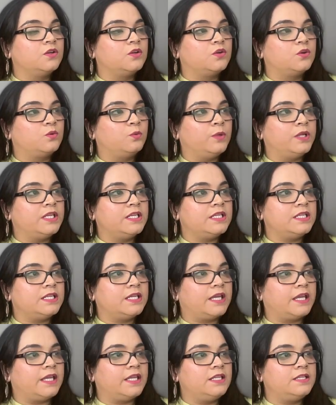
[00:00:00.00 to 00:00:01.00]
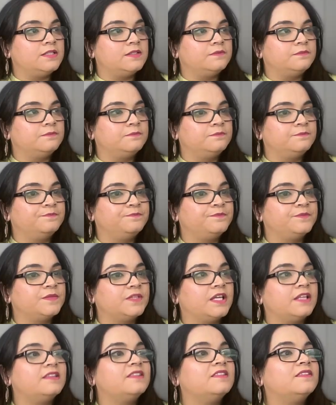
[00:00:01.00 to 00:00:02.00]
queen d8,
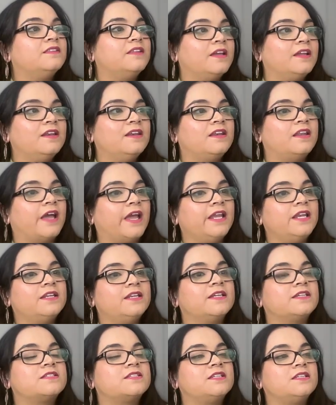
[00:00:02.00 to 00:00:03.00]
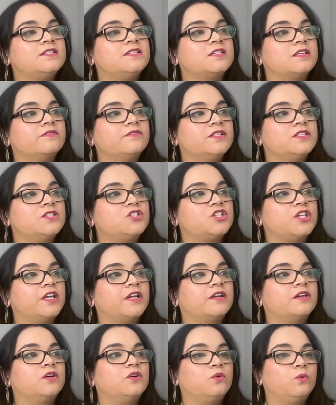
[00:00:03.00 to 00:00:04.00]
and then knight takes e7
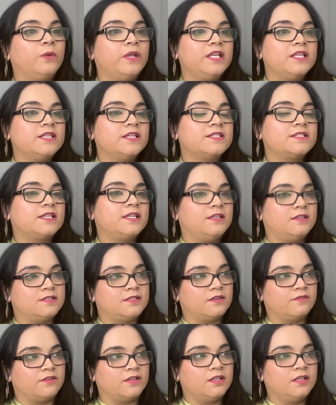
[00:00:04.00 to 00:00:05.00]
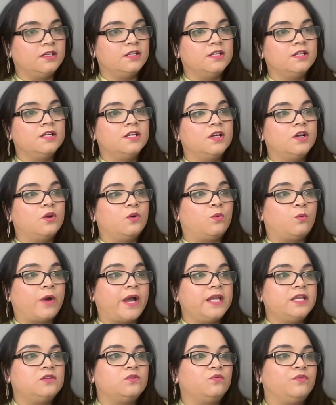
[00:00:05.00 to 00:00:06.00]
check, queen takes e7.
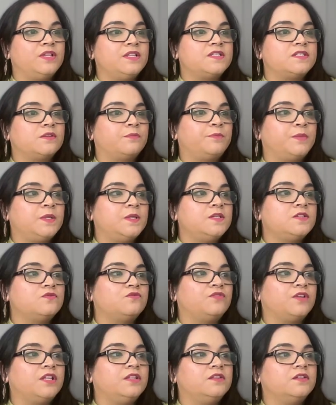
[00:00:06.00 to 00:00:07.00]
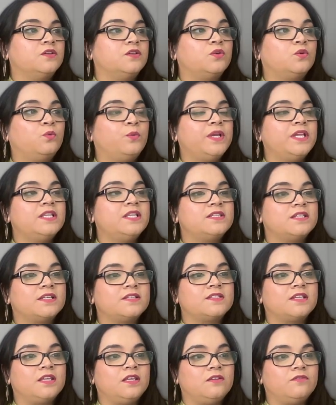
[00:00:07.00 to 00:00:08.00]
White wins a piece with queen
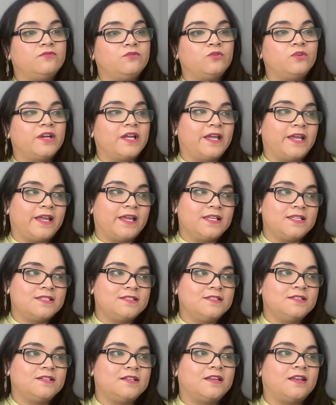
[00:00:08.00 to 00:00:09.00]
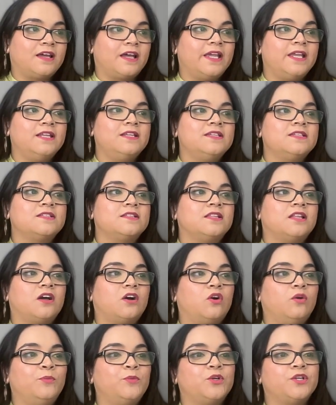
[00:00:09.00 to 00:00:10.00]
takes e4 as the knight is
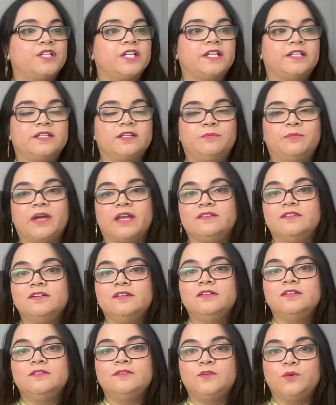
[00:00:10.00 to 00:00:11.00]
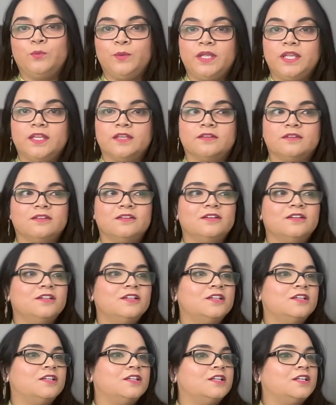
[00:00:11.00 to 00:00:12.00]
now protected by the queen.
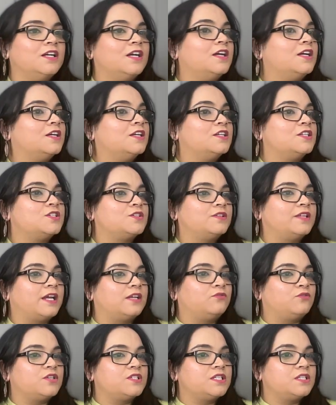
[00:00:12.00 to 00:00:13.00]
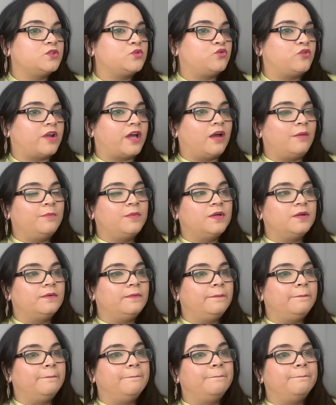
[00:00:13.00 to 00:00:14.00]
So that was a trap,
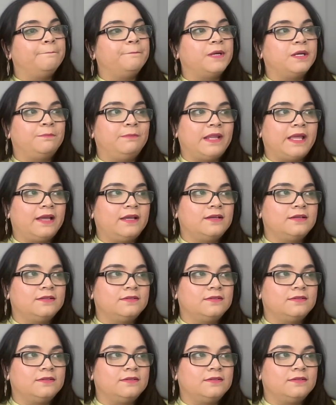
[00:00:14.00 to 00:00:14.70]
but black